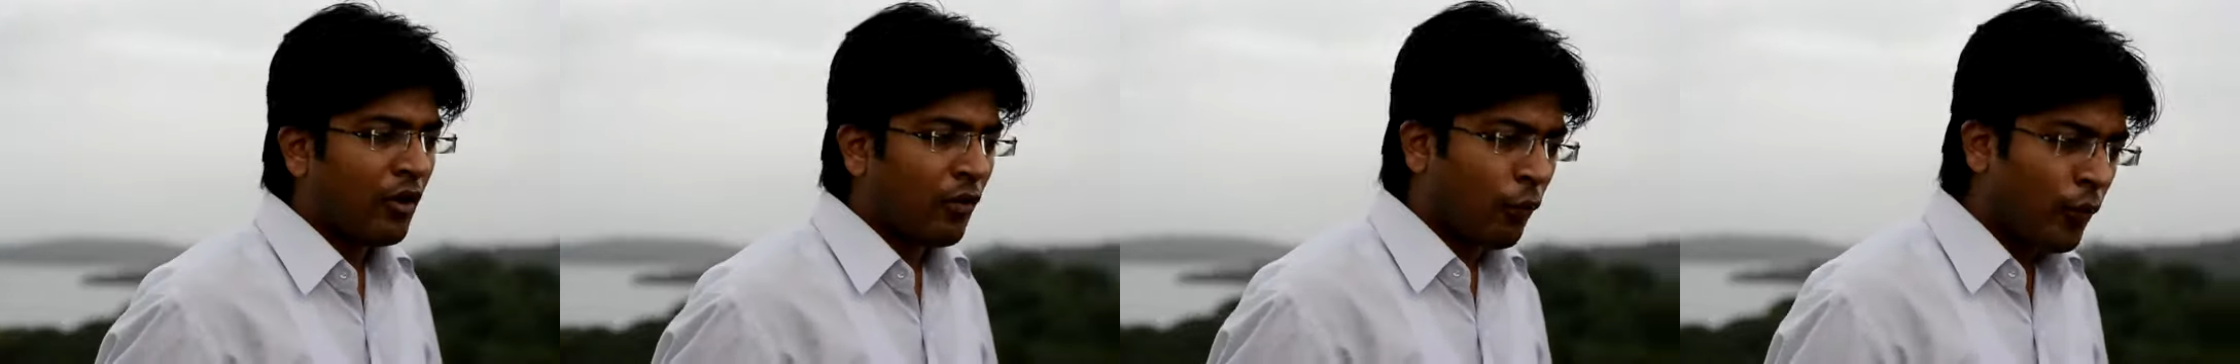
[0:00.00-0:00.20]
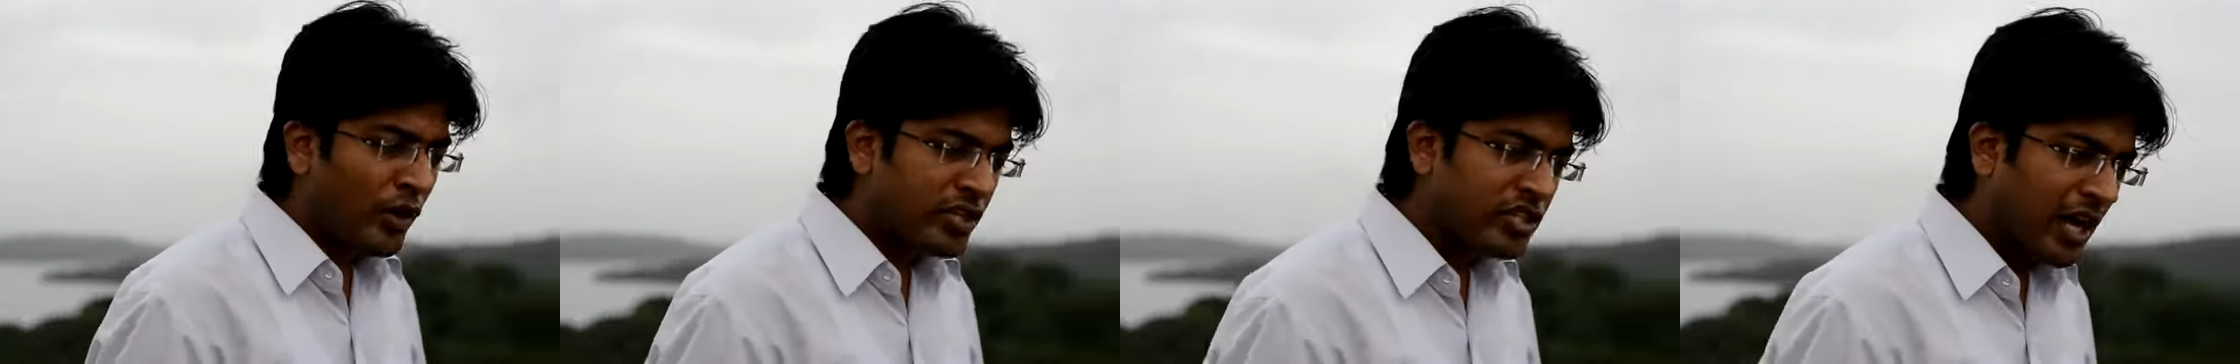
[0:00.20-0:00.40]

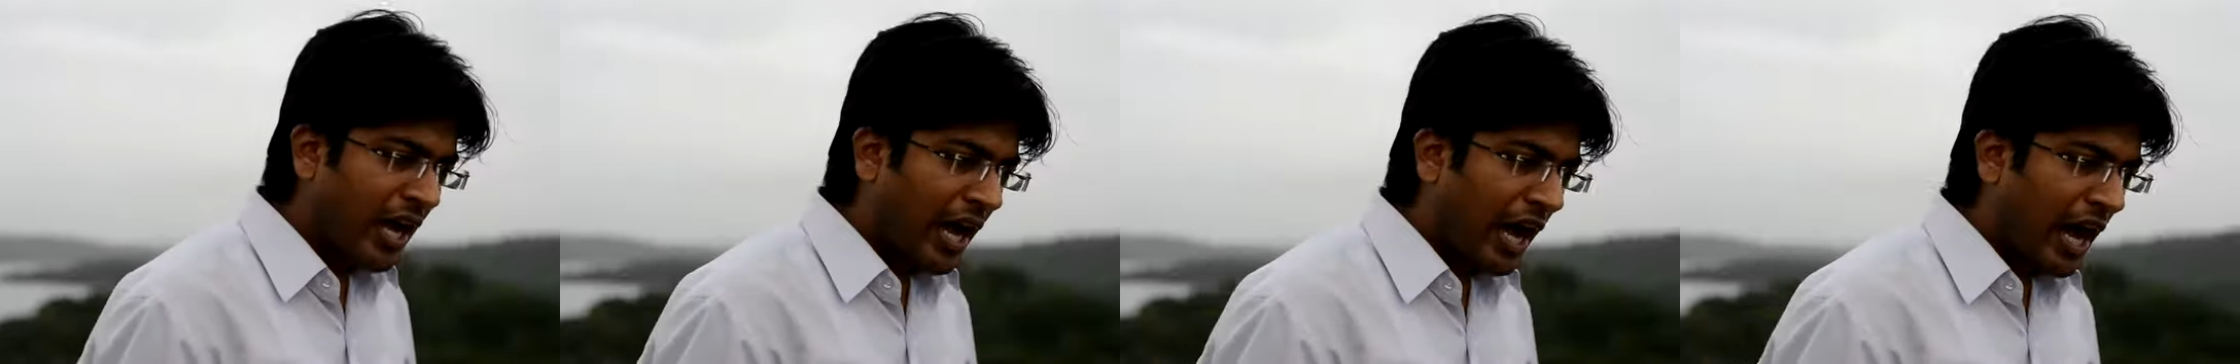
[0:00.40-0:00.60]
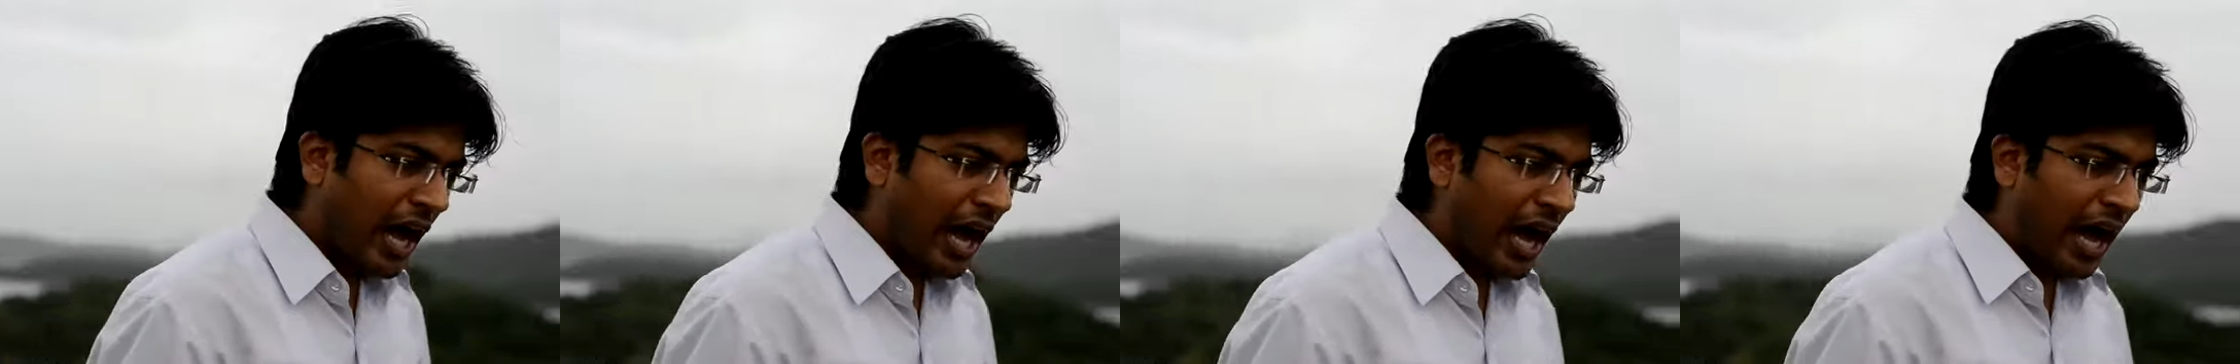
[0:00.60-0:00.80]
which
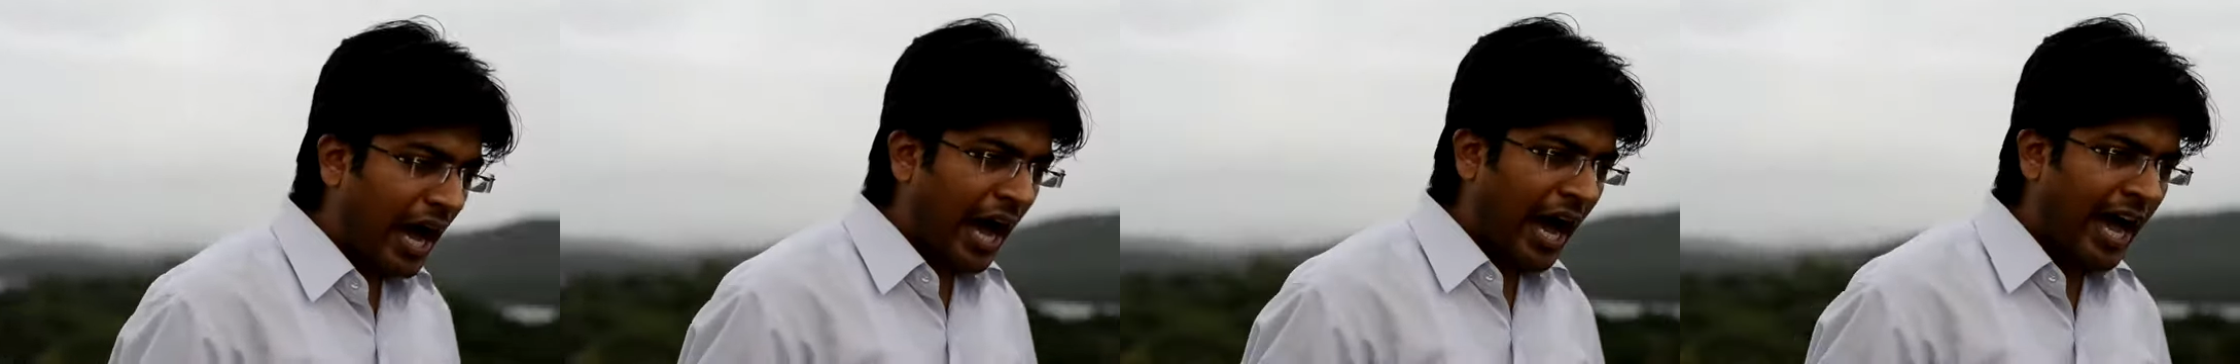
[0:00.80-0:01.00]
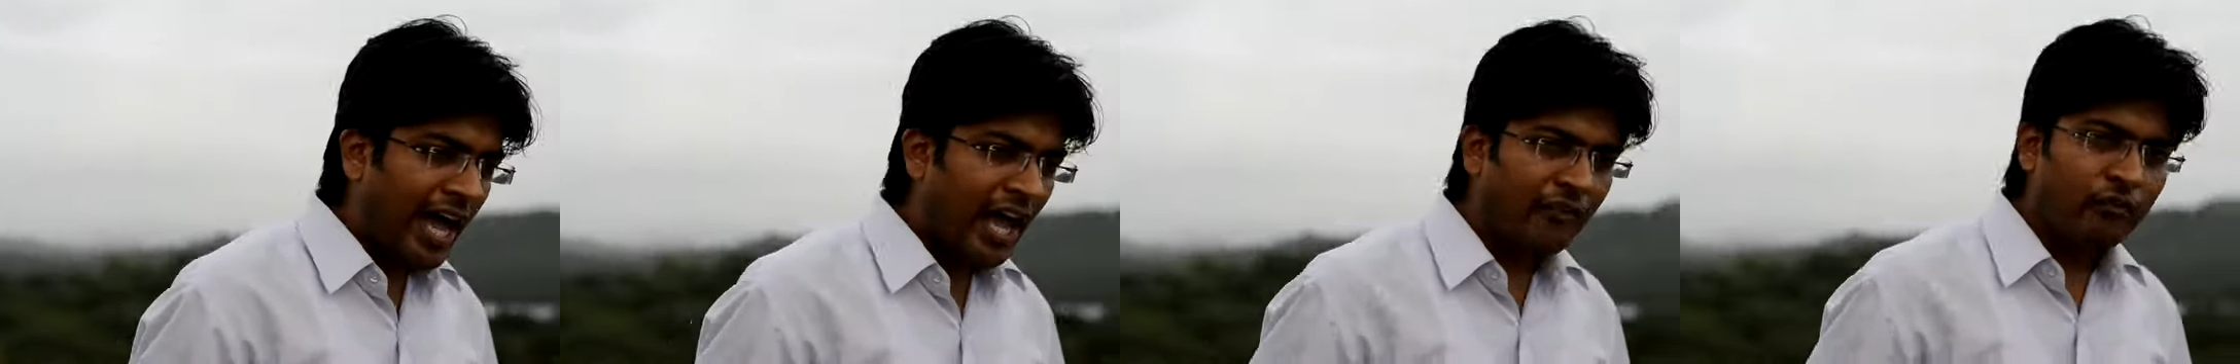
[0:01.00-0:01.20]

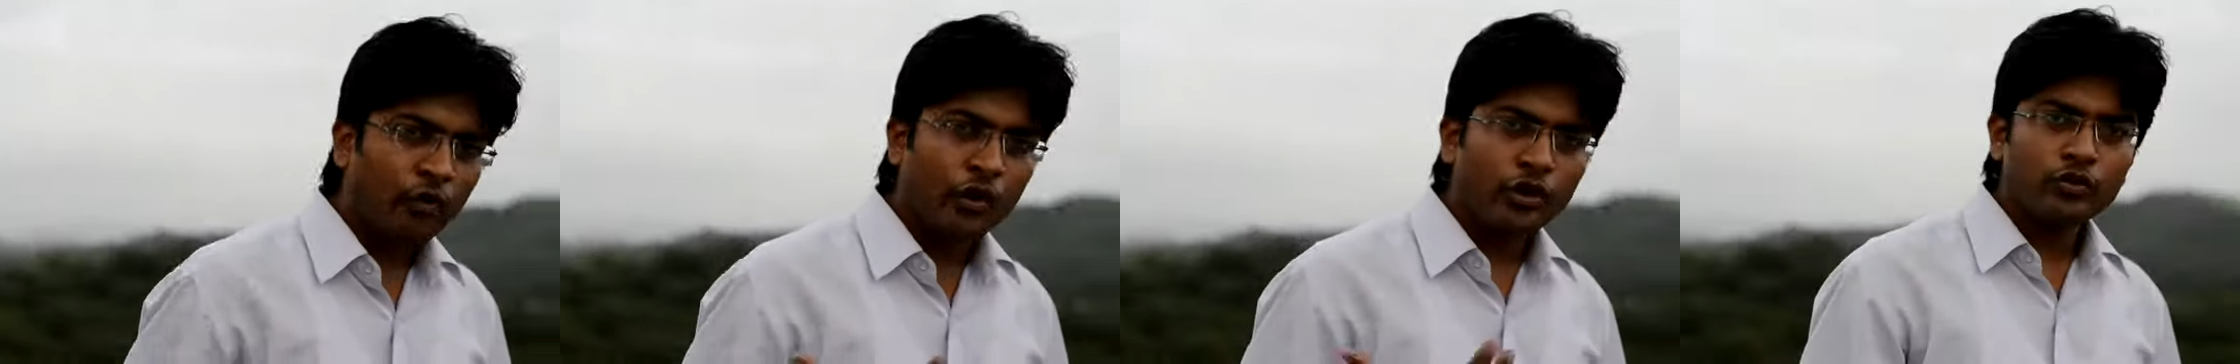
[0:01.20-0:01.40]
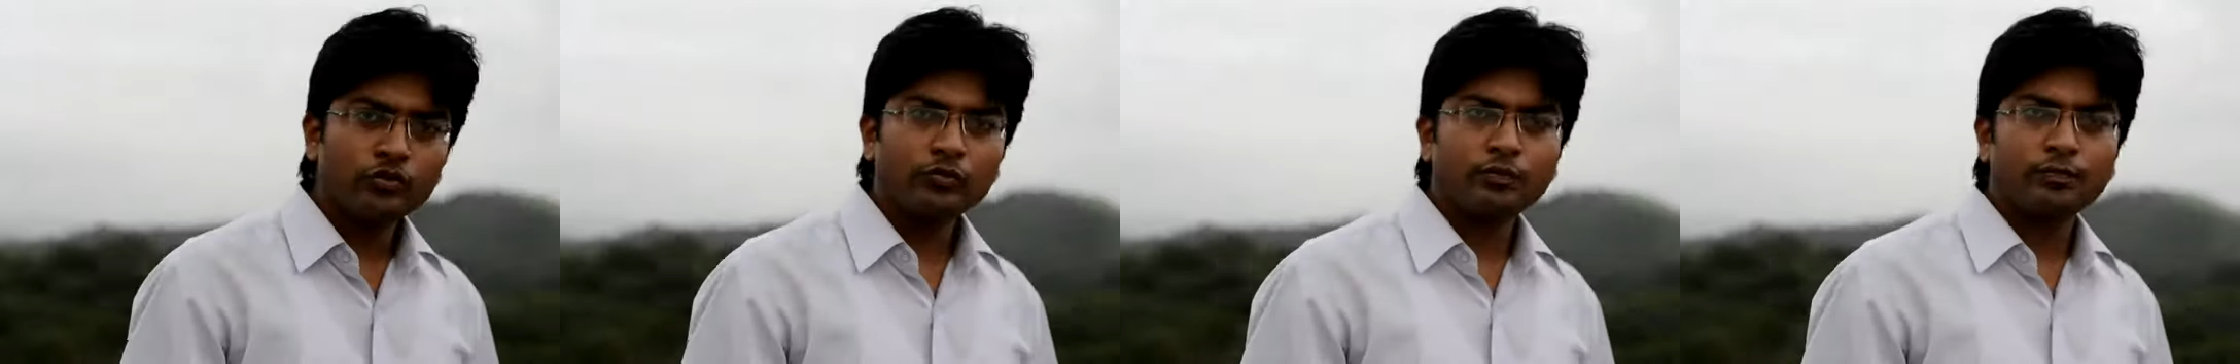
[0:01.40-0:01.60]
I have
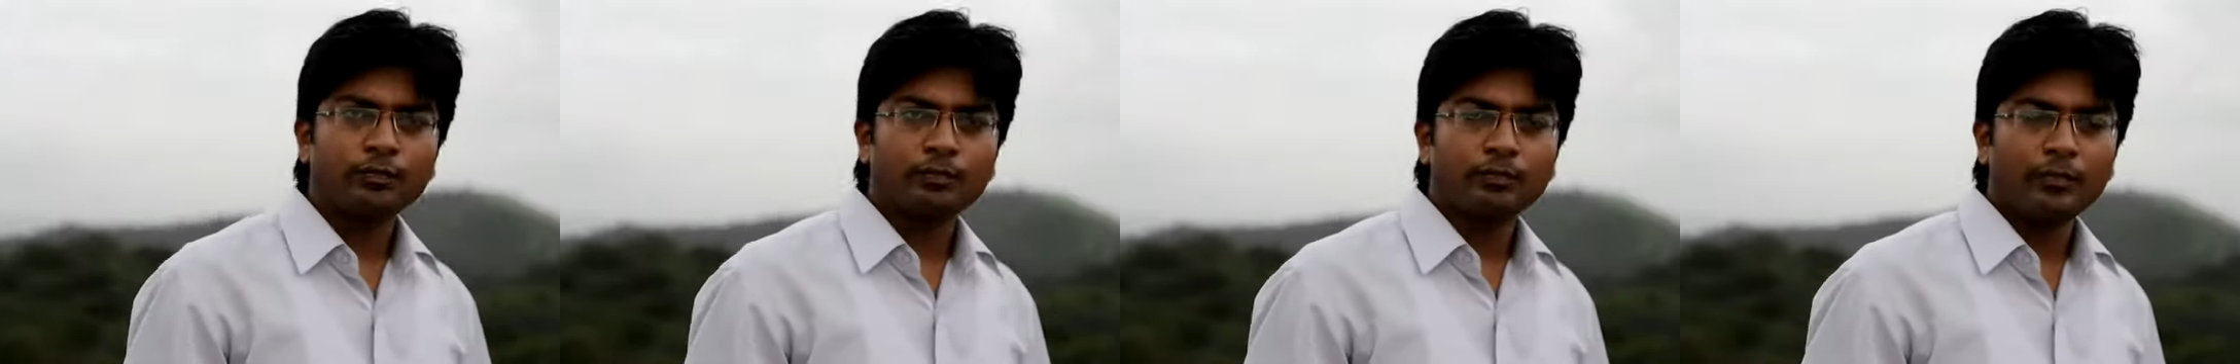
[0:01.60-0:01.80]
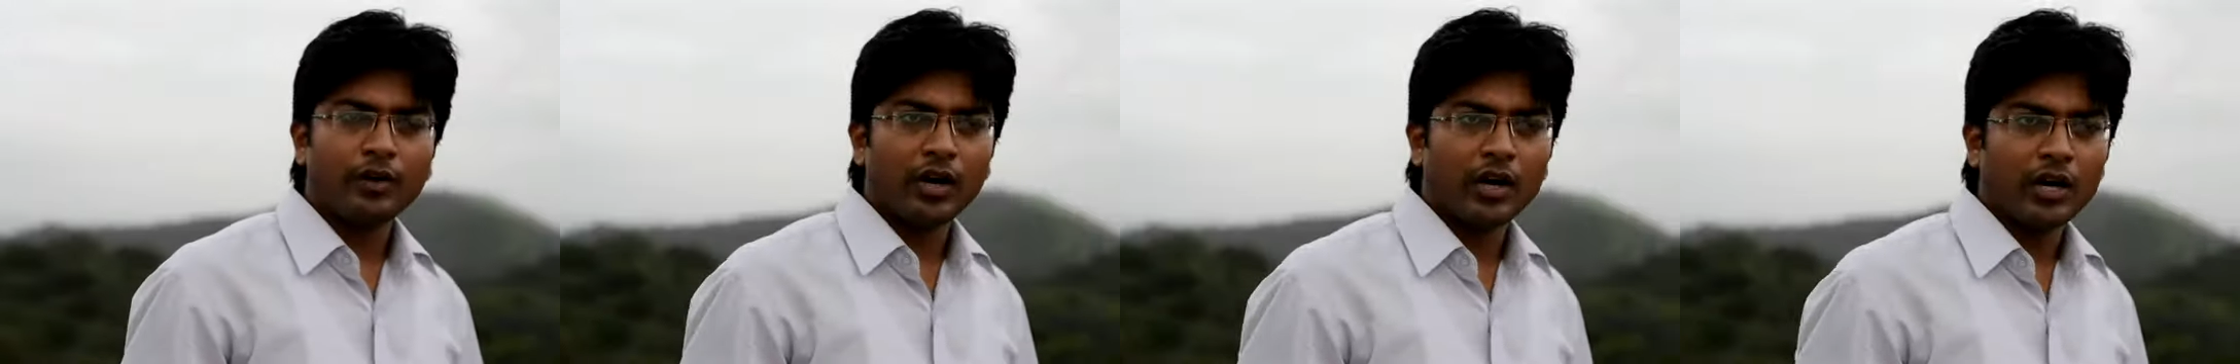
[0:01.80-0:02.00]
wanted
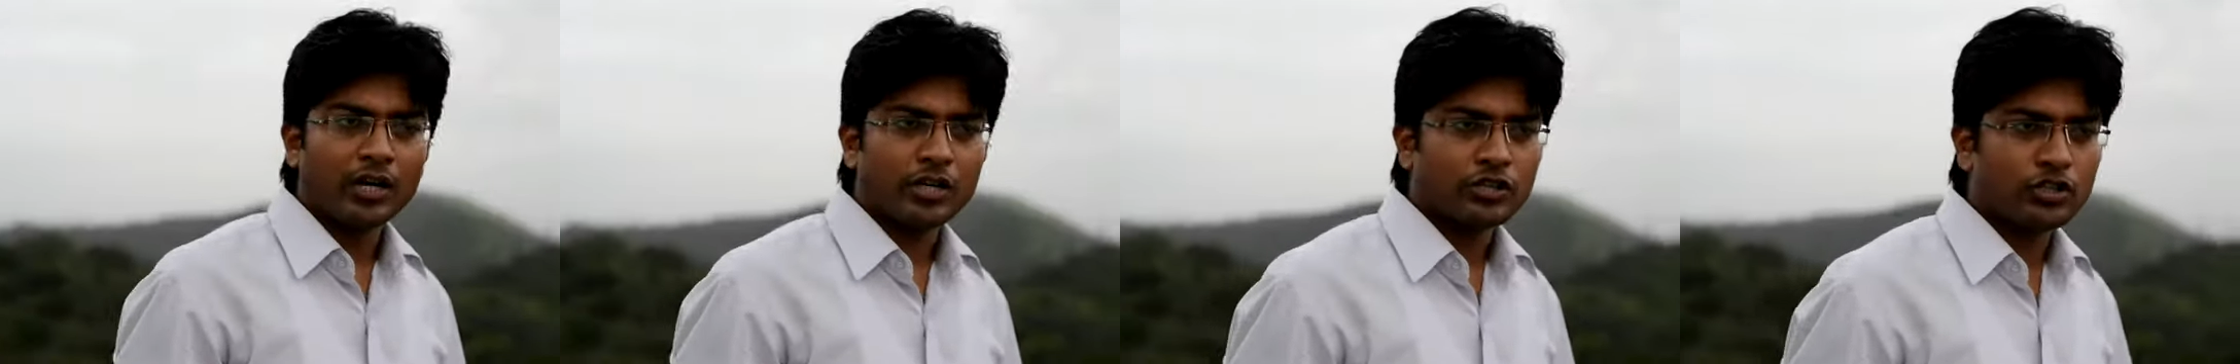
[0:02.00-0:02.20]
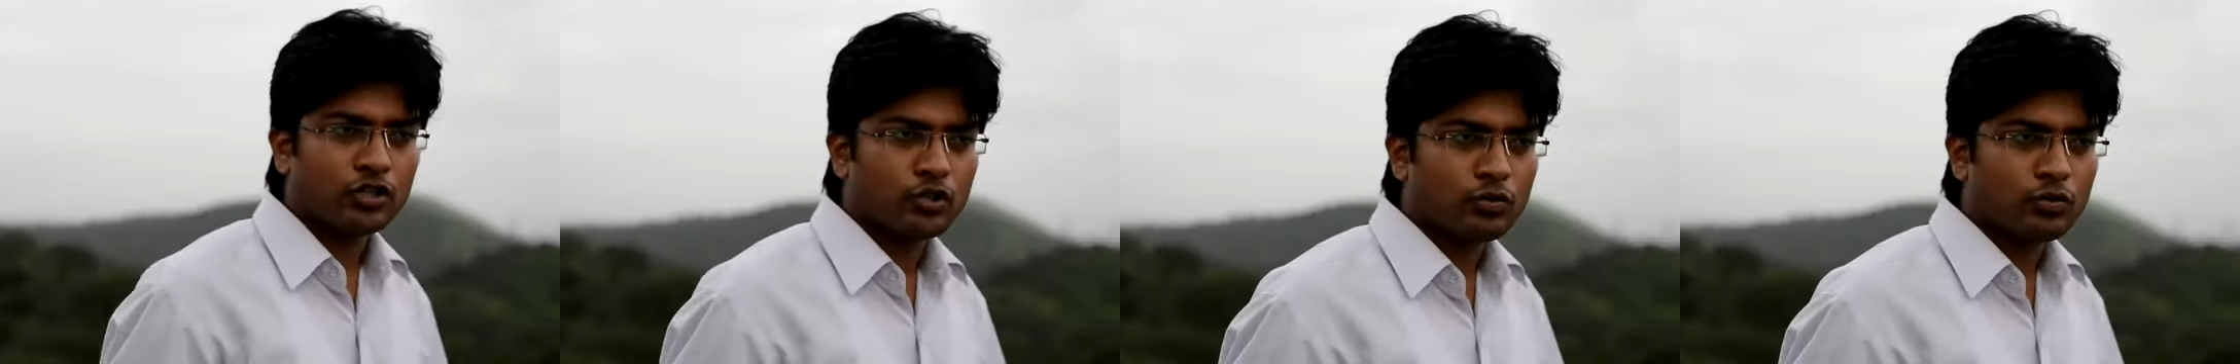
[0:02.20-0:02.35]
to